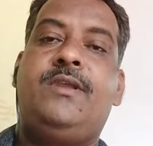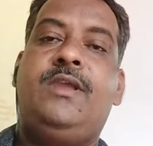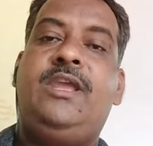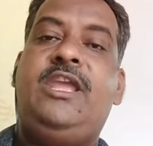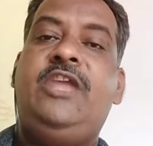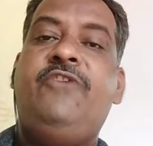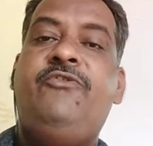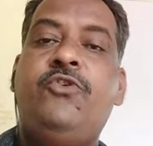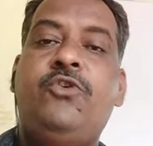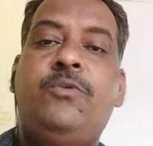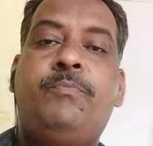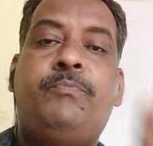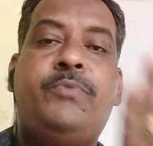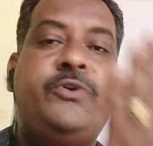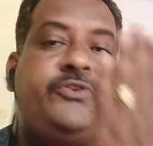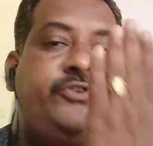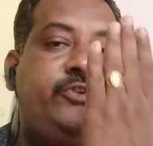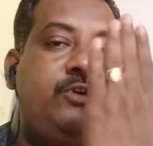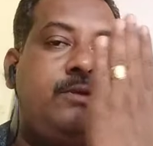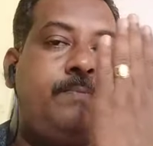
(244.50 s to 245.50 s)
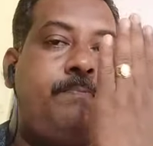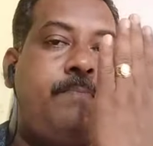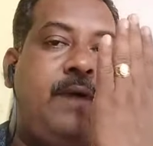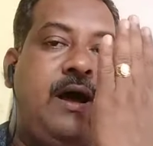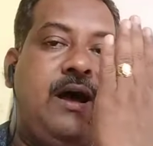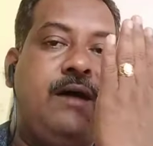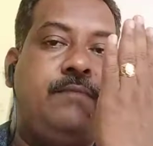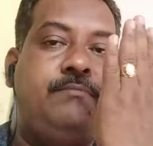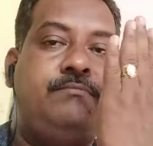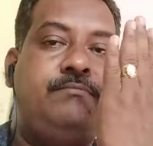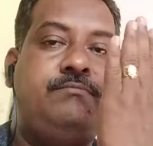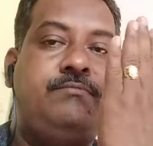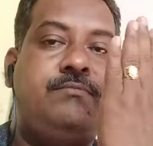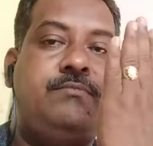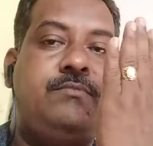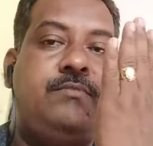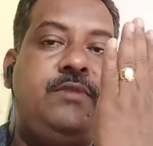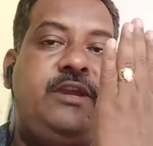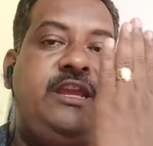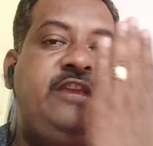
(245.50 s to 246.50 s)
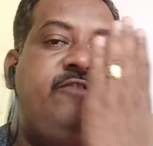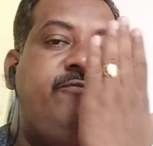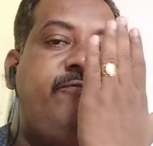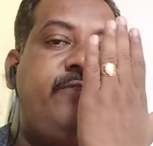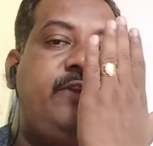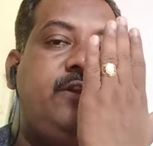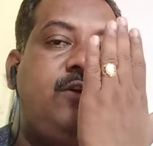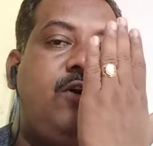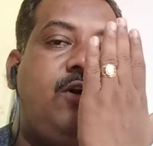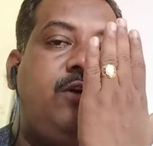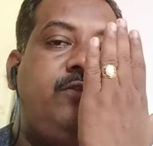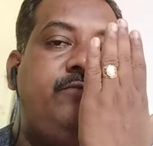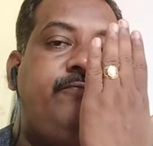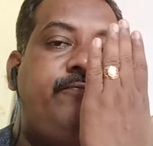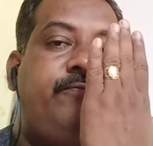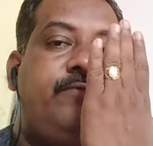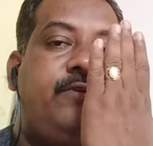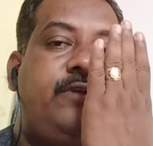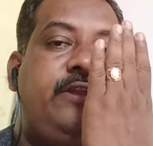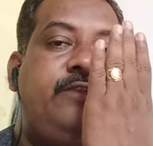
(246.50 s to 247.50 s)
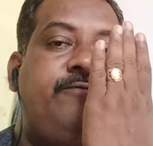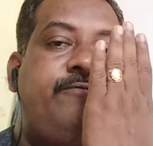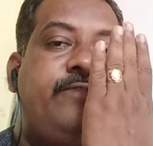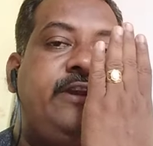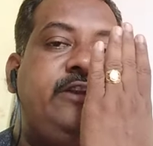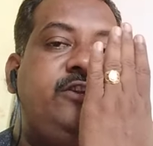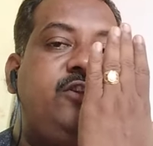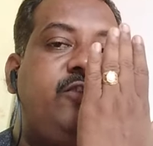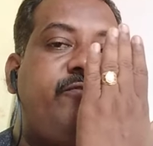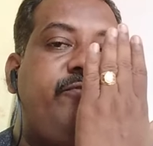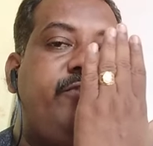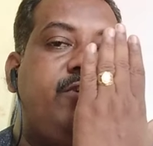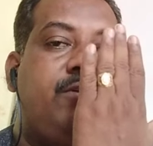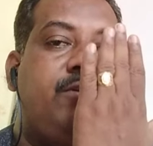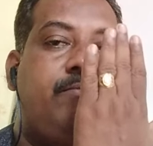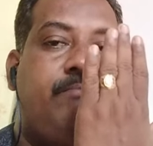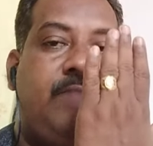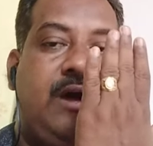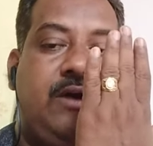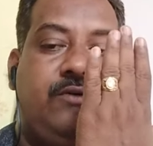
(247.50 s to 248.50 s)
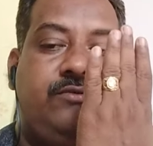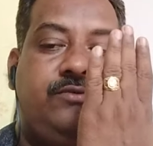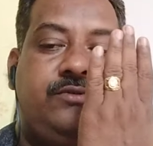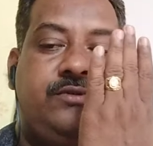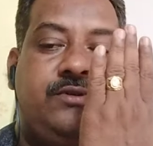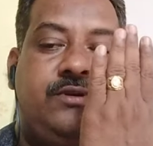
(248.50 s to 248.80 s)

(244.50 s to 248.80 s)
If you put your palm in front of your mouth,